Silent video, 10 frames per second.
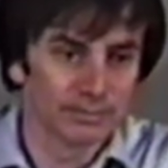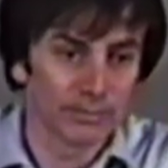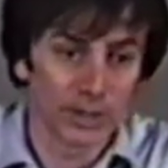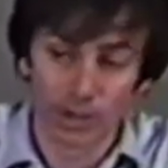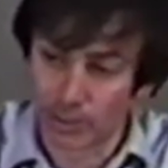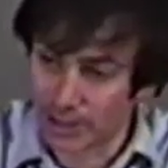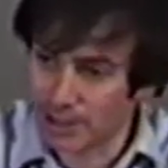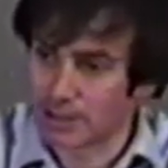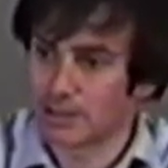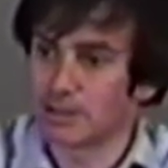But you know what it
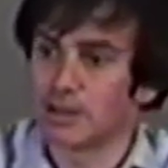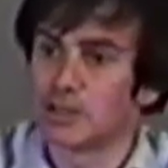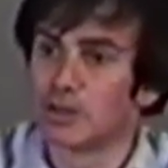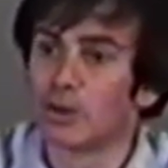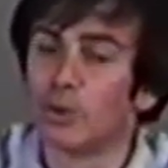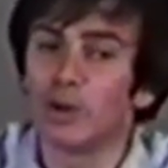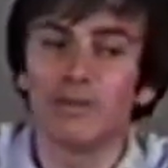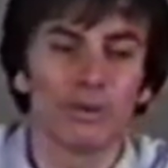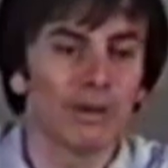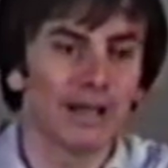is? It is to
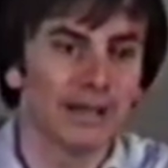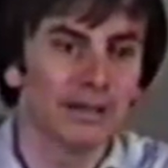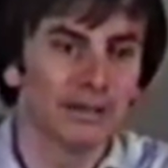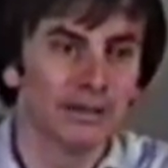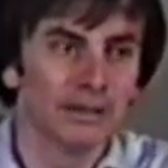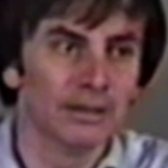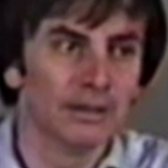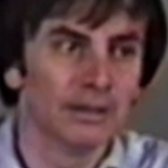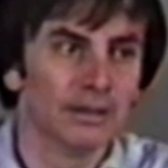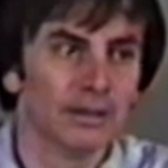grieve away
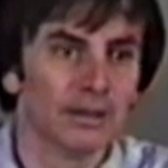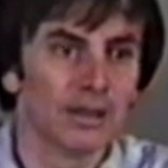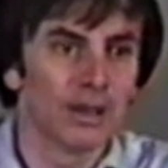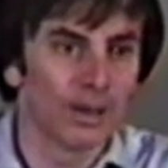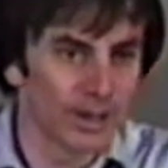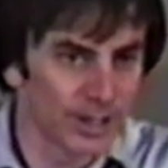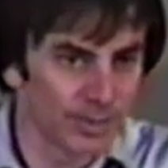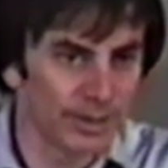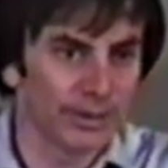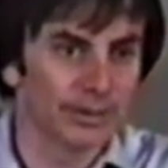the Holy
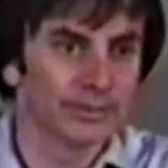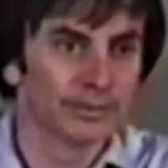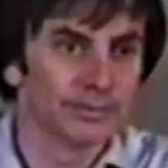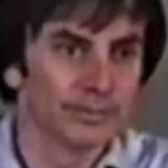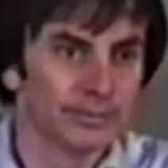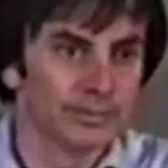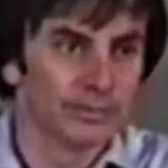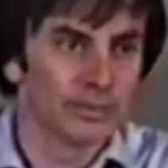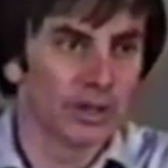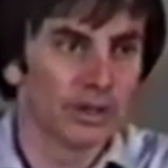Spirit.
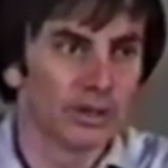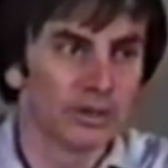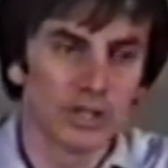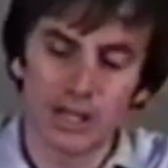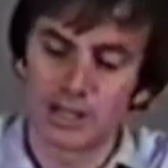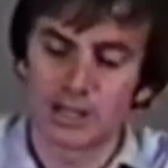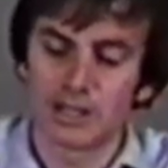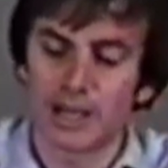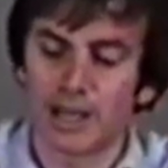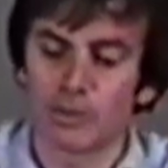Jesus'
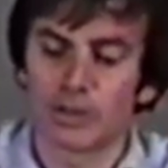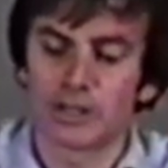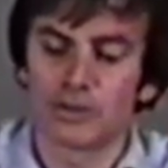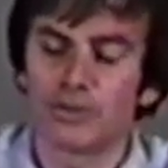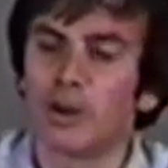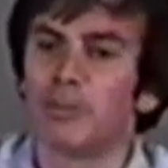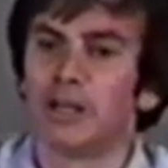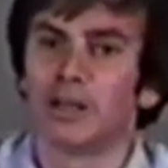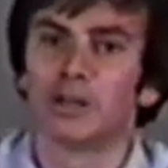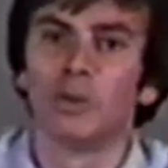day, it was
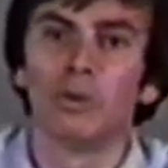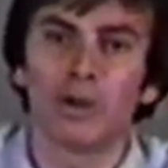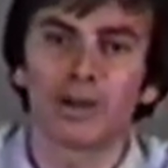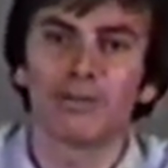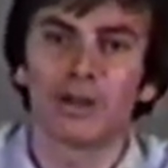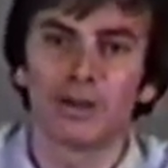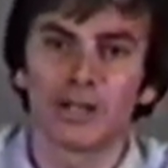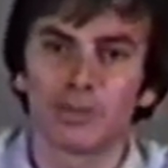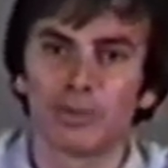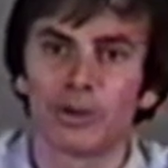attributing the work of the Holy
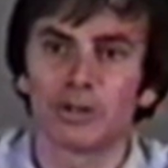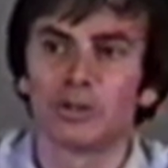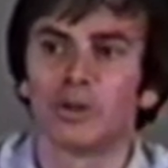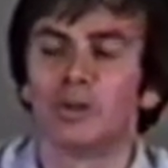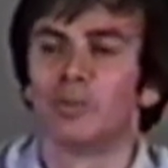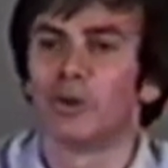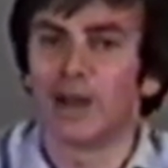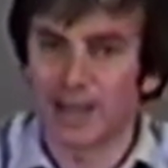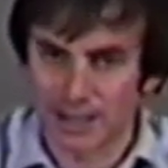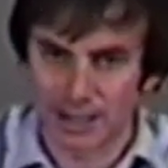Spirit doing the
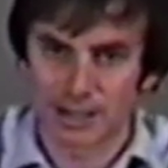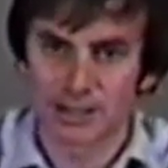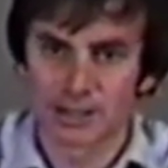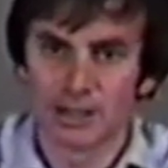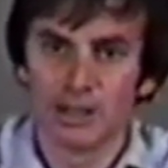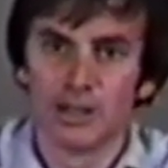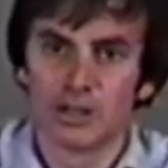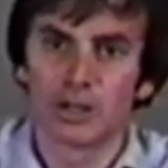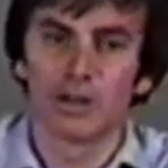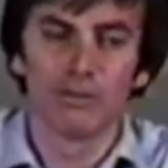miraculous
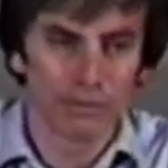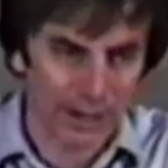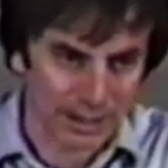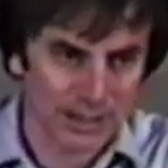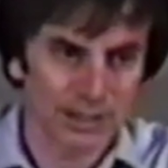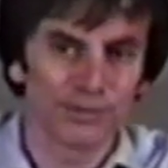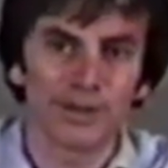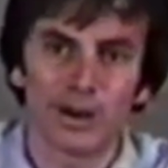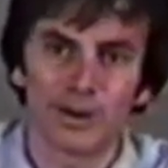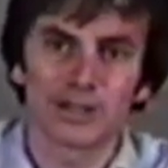to convince the
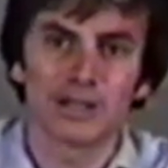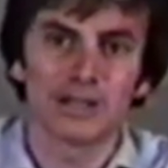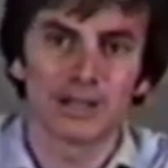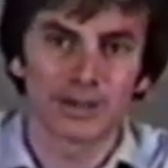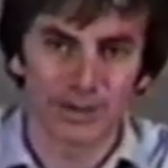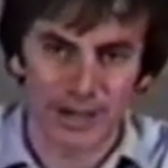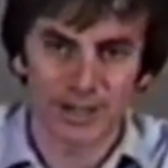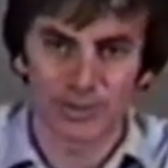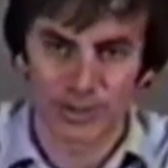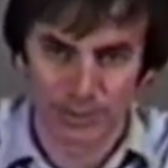Pharisees that Christ
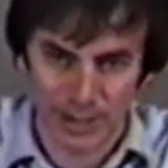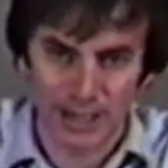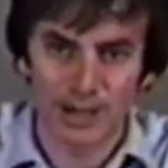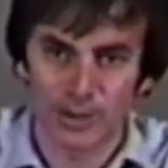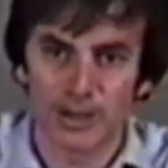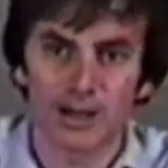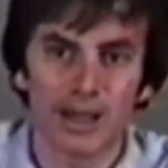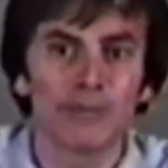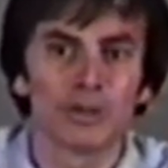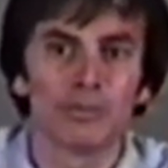was really who he
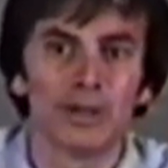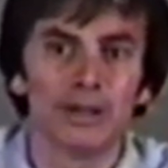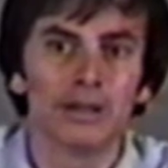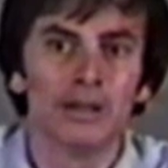claimed to be.